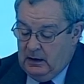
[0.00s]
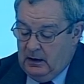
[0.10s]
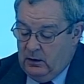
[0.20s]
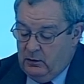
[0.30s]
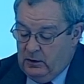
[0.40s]

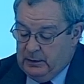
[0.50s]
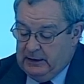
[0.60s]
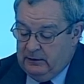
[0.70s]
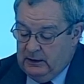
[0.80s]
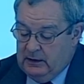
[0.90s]

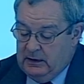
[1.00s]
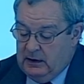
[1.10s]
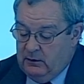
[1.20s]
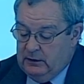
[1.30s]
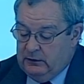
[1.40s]
workplace
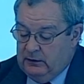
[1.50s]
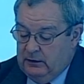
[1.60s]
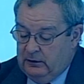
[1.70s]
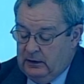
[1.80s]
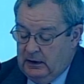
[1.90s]
learning, which
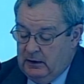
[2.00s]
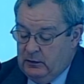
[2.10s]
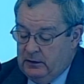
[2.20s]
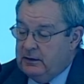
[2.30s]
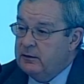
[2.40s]
is
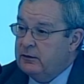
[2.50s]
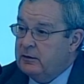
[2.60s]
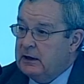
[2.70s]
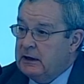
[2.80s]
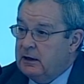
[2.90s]
more
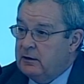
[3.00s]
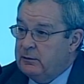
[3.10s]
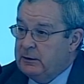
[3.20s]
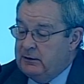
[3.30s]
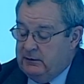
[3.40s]

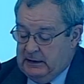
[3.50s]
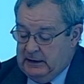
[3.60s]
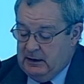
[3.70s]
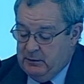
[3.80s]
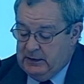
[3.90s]
specifically
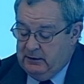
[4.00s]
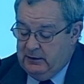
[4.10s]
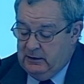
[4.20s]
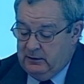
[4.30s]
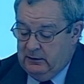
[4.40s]

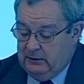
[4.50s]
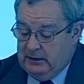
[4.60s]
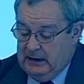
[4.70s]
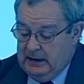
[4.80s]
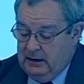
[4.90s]
company-focused,
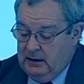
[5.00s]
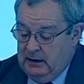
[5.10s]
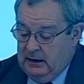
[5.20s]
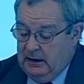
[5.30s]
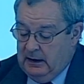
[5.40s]
can
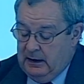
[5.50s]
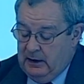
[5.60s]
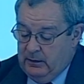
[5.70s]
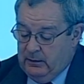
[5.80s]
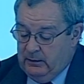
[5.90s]

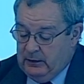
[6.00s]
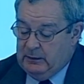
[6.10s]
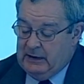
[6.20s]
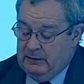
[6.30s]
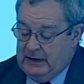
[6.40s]

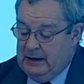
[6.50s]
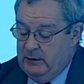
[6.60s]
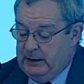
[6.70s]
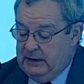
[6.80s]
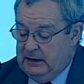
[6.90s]
sometimes
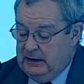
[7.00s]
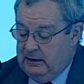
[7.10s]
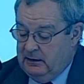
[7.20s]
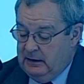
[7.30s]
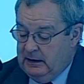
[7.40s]
help
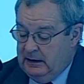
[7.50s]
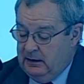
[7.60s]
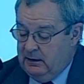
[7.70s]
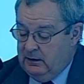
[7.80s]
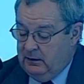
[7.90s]

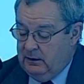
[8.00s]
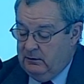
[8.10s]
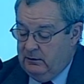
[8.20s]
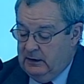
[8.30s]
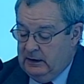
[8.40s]
in
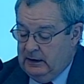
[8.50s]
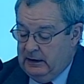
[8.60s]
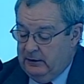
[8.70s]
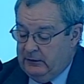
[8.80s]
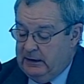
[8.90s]

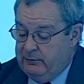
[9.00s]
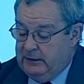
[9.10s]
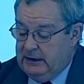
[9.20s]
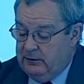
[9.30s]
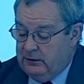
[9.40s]
staff
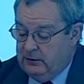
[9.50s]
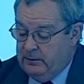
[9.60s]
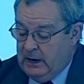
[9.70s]
retention.